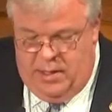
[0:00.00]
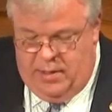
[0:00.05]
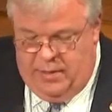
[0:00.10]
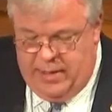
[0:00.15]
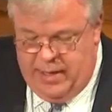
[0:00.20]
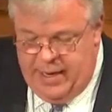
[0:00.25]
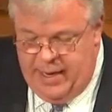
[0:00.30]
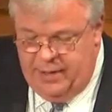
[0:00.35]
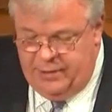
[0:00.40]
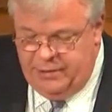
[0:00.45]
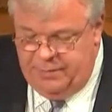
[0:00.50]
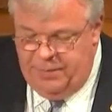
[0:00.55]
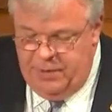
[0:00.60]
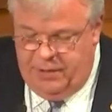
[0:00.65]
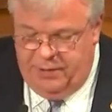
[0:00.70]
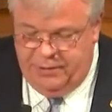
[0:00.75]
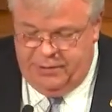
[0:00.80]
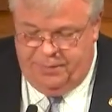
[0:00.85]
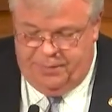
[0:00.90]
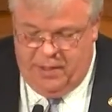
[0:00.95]
The House
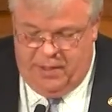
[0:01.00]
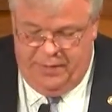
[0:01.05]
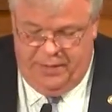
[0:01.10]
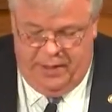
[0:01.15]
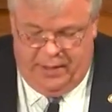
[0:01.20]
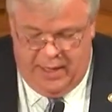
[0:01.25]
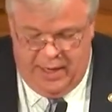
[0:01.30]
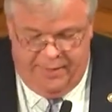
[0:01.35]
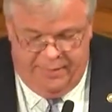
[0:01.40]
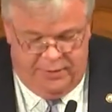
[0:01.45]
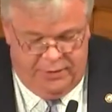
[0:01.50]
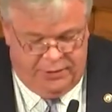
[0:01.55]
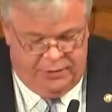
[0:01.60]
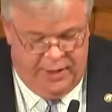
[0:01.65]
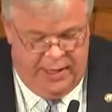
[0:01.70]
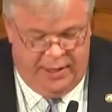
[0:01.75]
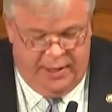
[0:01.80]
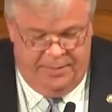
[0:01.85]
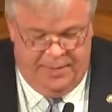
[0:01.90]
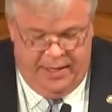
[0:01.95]
builds upon the governor's
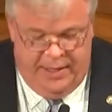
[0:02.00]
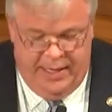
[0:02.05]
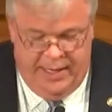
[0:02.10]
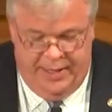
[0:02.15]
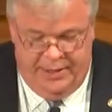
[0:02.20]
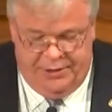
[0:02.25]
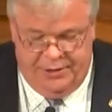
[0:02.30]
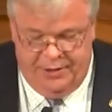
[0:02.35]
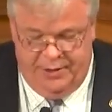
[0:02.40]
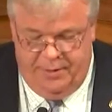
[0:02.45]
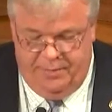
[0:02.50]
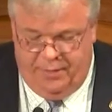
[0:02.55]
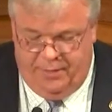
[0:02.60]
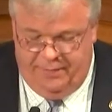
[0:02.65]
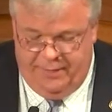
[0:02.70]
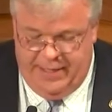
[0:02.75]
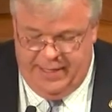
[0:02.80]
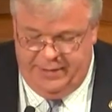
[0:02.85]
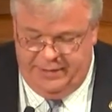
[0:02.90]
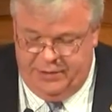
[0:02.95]
recommendation and
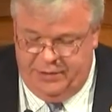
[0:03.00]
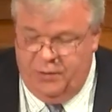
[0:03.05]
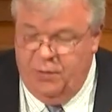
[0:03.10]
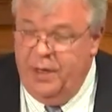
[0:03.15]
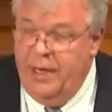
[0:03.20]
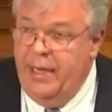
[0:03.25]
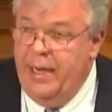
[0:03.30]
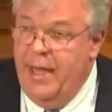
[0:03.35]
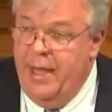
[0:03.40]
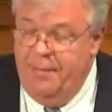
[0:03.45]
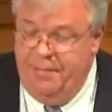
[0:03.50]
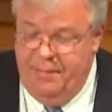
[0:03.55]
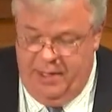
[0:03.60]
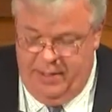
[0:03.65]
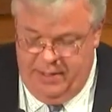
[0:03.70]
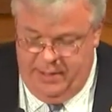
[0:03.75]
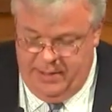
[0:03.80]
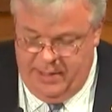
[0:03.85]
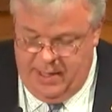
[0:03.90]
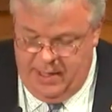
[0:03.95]
provides $29
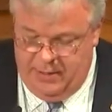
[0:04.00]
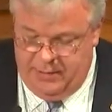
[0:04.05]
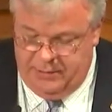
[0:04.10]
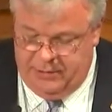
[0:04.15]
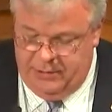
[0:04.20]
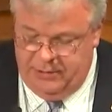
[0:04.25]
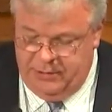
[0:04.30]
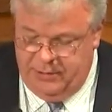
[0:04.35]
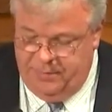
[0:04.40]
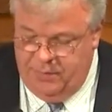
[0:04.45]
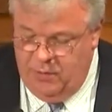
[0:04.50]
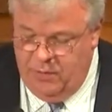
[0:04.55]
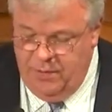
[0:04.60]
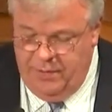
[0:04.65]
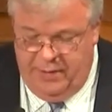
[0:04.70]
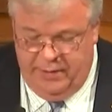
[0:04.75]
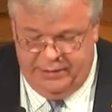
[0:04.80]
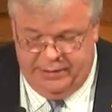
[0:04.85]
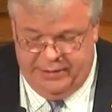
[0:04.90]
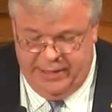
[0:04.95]
million to support
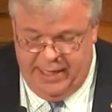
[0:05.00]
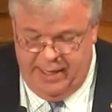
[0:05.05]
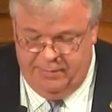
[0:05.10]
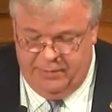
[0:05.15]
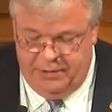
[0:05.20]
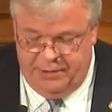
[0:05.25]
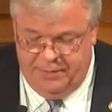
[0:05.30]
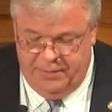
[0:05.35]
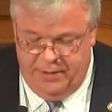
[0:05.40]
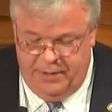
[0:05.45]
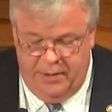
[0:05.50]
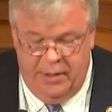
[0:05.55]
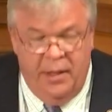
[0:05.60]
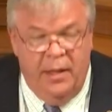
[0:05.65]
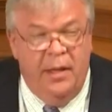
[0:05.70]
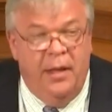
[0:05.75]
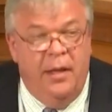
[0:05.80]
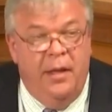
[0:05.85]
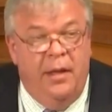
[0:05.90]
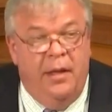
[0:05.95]
the establishment
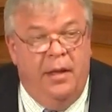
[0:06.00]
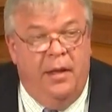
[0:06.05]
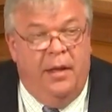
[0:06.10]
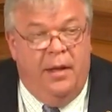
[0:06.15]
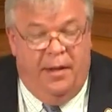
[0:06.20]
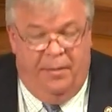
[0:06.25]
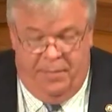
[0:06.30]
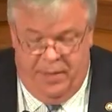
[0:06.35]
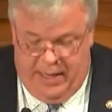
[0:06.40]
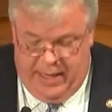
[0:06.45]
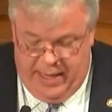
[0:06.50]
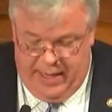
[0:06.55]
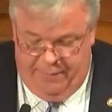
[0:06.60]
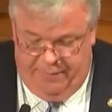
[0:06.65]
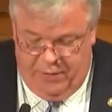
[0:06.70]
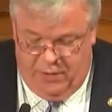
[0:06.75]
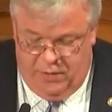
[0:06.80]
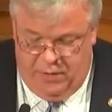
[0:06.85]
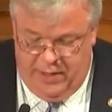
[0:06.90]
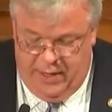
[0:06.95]
of
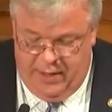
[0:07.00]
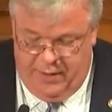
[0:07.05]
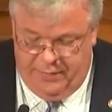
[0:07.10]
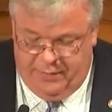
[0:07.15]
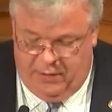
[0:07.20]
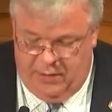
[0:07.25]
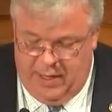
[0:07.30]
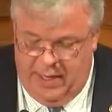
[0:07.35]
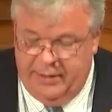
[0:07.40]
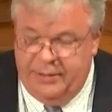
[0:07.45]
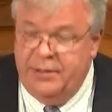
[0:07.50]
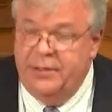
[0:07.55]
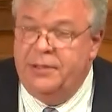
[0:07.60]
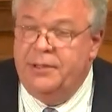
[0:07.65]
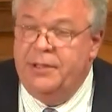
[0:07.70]
behavioral health crisis